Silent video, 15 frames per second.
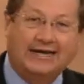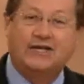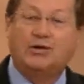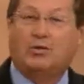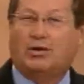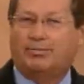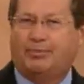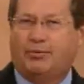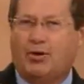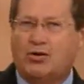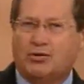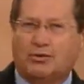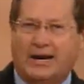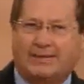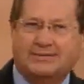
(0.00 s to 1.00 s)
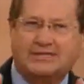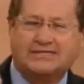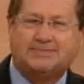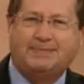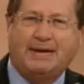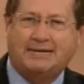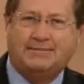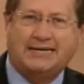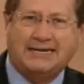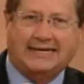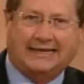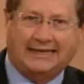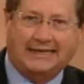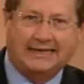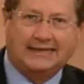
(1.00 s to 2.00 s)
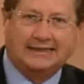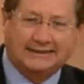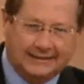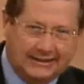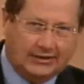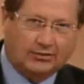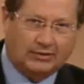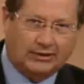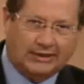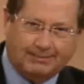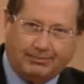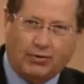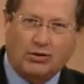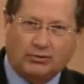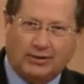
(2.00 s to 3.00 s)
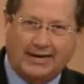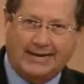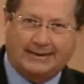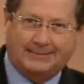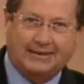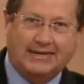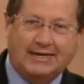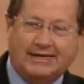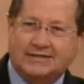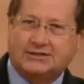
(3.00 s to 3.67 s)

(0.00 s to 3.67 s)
You are programmed to spend money, literally programmed.